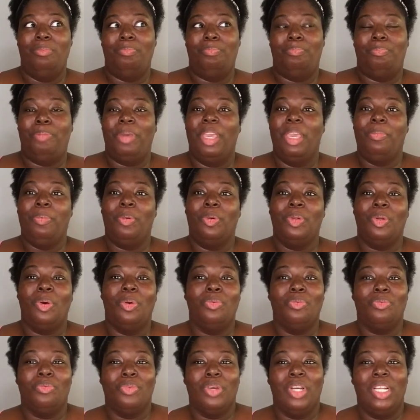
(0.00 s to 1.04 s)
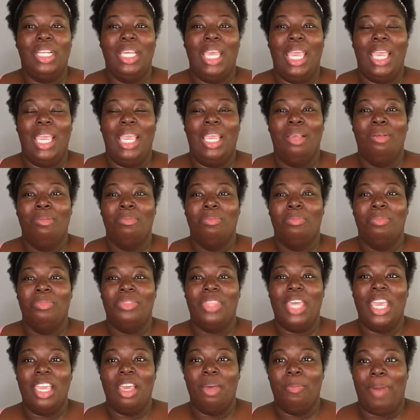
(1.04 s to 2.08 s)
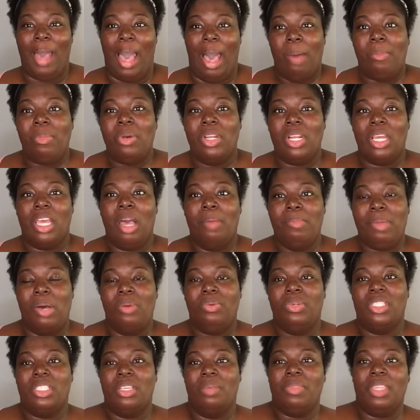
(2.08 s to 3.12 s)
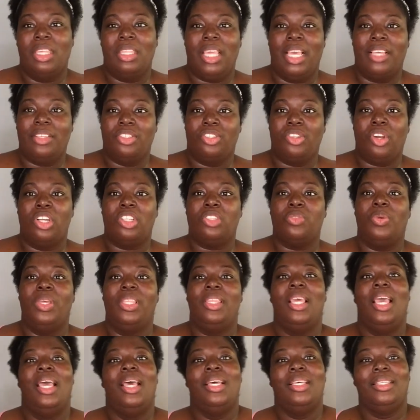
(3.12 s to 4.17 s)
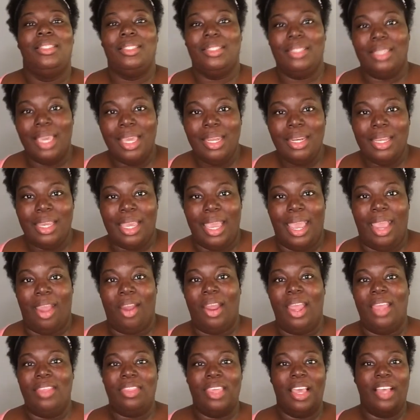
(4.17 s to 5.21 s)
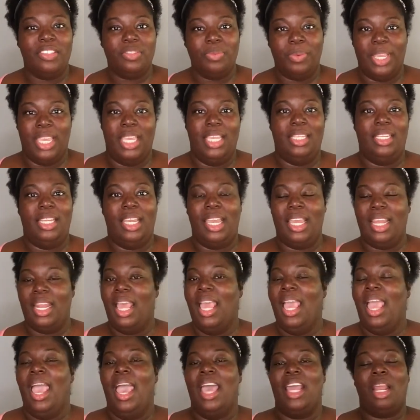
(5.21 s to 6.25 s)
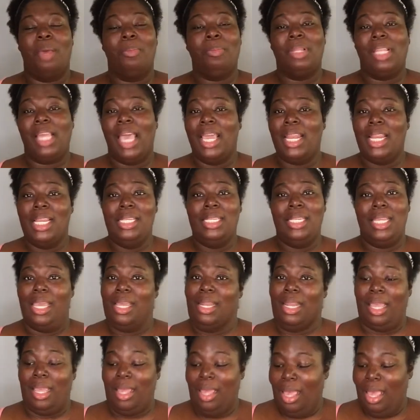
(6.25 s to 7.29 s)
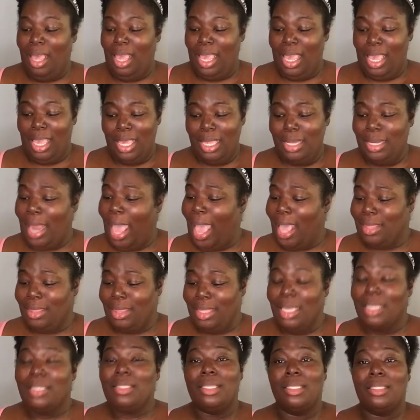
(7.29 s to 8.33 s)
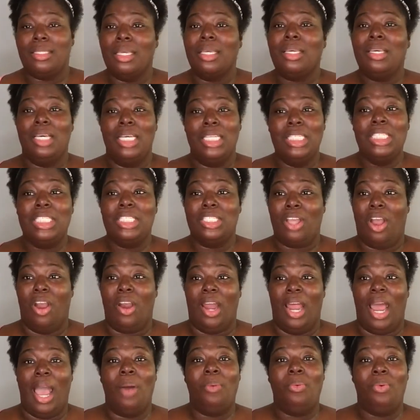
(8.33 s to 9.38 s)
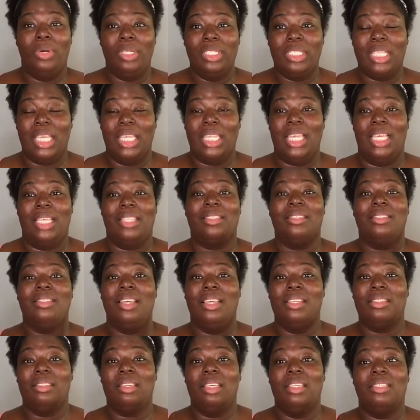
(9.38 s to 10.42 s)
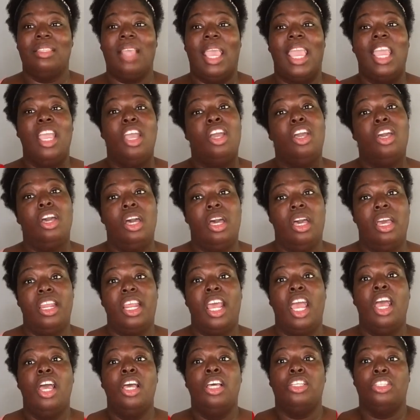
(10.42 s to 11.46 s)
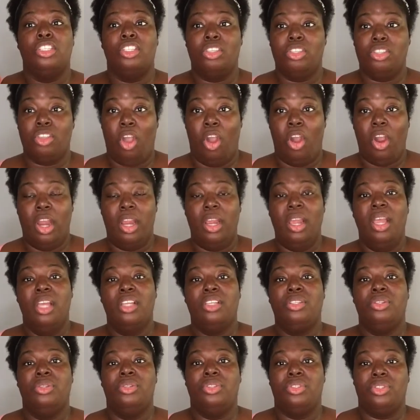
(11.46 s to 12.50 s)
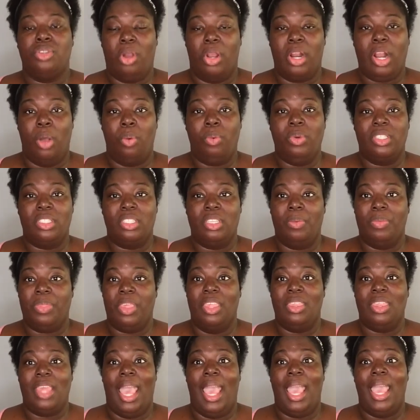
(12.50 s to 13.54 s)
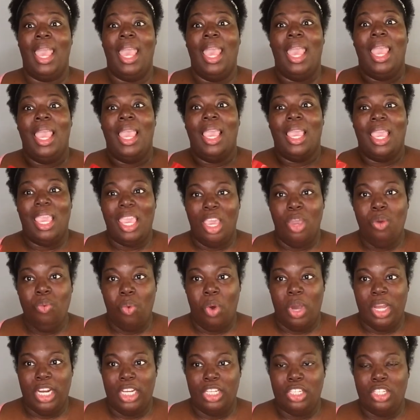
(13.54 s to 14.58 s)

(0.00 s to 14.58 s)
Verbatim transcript: people don't really think about. I'm going to come out with something that starts with skincare. And that's what he did. And I'm glad he did it. And this is a good start. I will say this. This is a good start to start out with something that he wanted